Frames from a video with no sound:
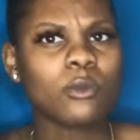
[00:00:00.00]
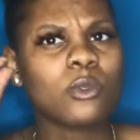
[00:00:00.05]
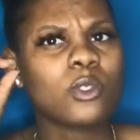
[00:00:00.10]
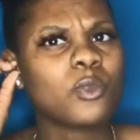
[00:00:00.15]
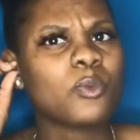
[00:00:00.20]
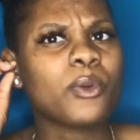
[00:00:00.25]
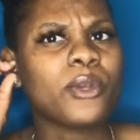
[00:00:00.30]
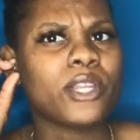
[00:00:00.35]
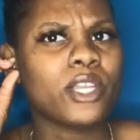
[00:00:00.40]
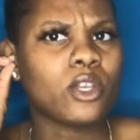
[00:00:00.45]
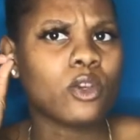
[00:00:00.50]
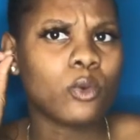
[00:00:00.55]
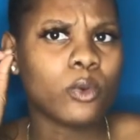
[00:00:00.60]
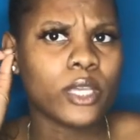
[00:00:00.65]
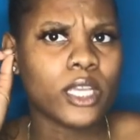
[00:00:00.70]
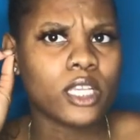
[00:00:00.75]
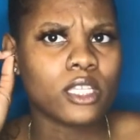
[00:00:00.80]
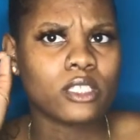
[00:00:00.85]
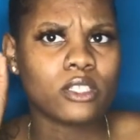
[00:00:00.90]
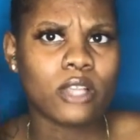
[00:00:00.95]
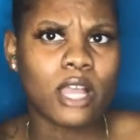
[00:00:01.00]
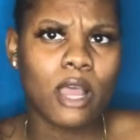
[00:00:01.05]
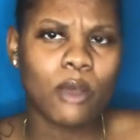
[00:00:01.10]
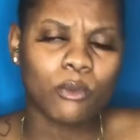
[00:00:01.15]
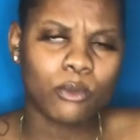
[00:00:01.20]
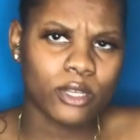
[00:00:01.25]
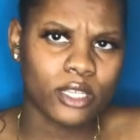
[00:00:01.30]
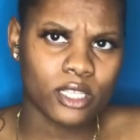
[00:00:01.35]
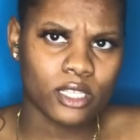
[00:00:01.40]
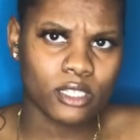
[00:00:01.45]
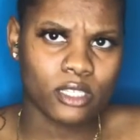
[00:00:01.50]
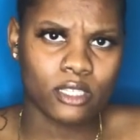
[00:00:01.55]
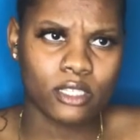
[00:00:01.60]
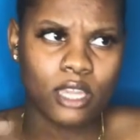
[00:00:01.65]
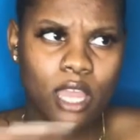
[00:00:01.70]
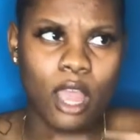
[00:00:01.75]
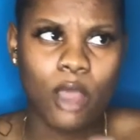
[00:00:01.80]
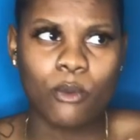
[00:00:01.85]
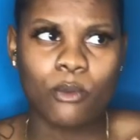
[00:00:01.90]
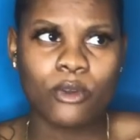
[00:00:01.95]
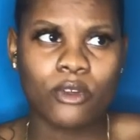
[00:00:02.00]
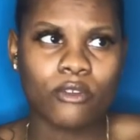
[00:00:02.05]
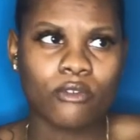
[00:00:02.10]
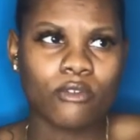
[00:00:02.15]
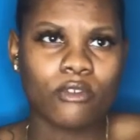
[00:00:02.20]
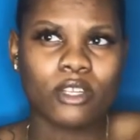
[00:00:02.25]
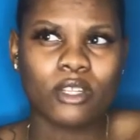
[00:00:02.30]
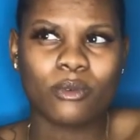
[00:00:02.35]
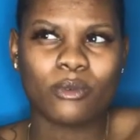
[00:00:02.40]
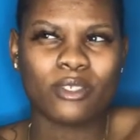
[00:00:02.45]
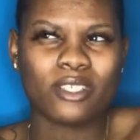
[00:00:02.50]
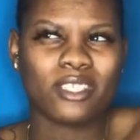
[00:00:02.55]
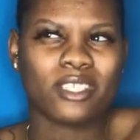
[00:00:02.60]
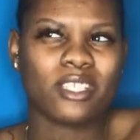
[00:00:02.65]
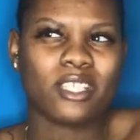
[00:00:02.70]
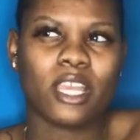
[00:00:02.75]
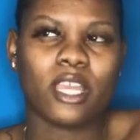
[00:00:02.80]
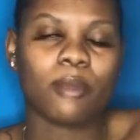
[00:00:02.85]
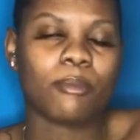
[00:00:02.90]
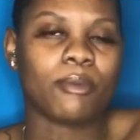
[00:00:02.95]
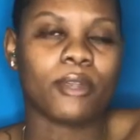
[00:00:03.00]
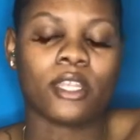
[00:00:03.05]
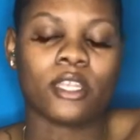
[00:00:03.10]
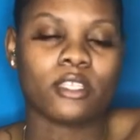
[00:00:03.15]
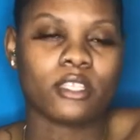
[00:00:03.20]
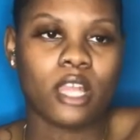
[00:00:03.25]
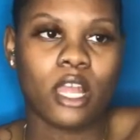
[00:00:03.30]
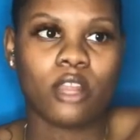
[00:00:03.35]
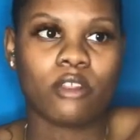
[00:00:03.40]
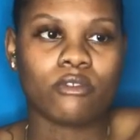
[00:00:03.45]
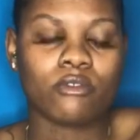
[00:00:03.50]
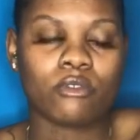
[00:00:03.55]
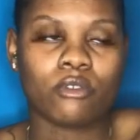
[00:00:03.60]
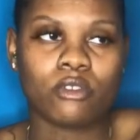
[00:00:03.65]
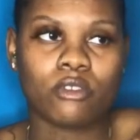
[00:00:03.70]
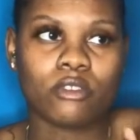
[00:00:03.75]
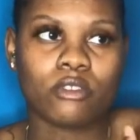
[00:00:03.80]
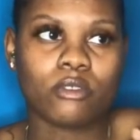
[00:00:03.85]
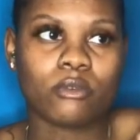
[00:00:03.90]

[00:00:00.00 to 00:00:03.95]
was pretty quick, so I wouldn't say the pain tolerance on